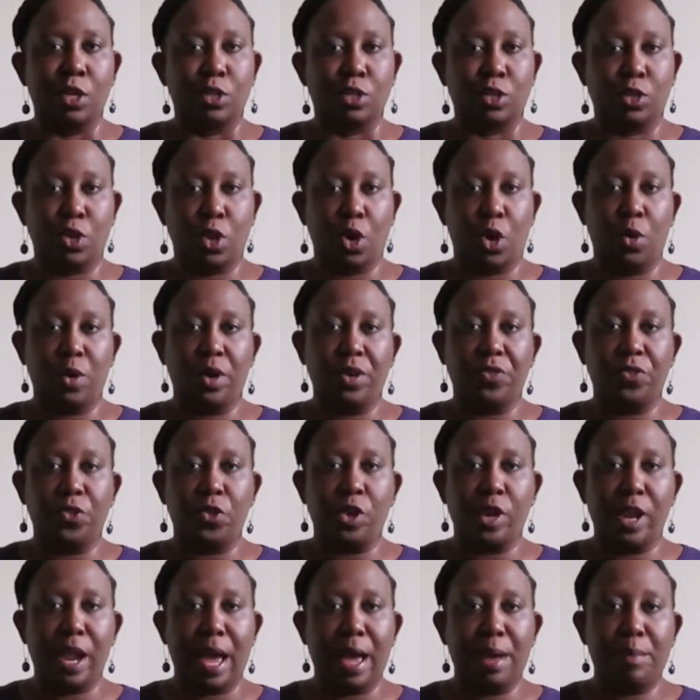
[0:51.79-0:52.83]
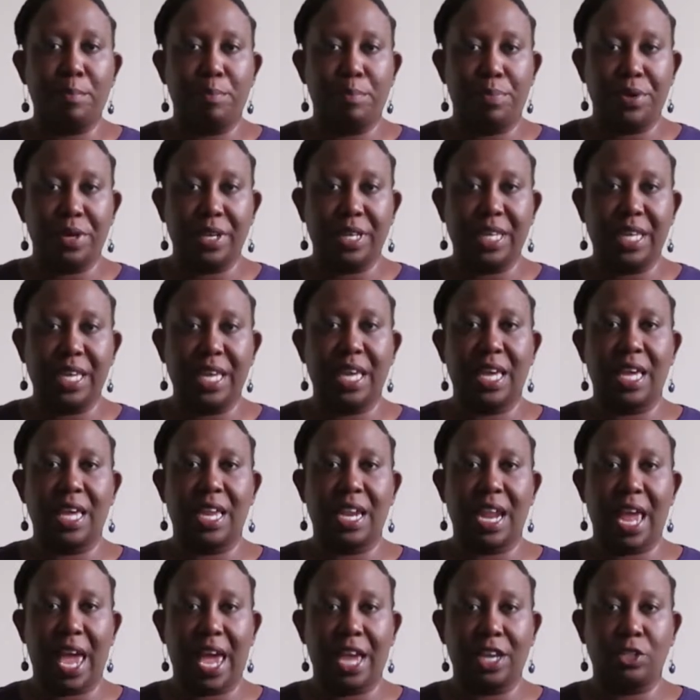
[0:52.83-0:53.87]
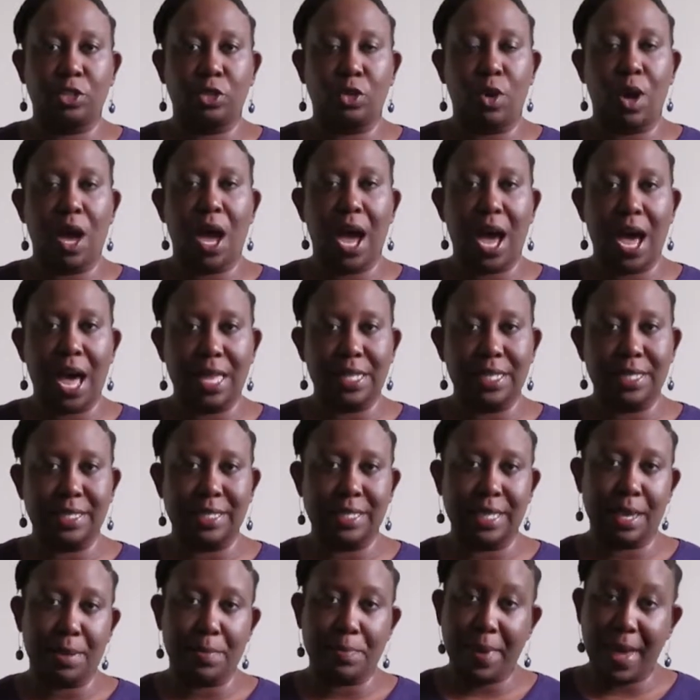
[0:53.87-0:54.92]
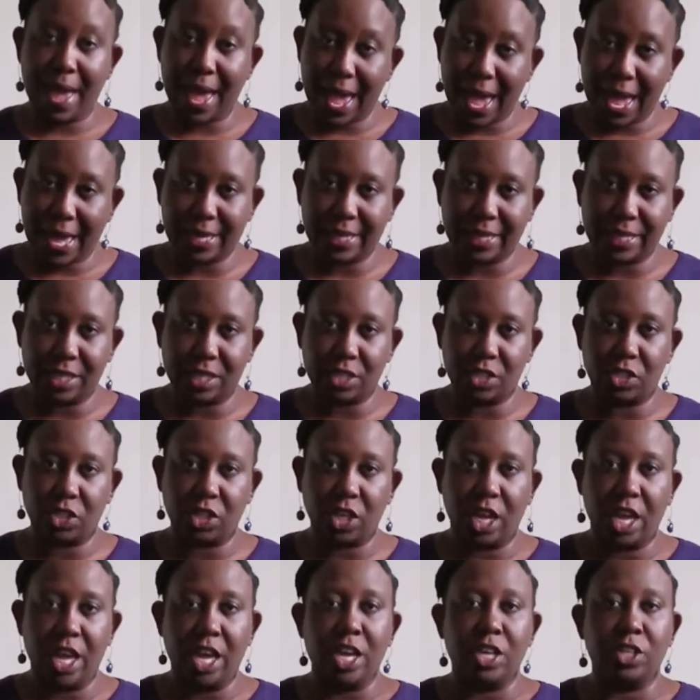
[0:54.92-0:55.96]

So if you're not booking an actual holiday package,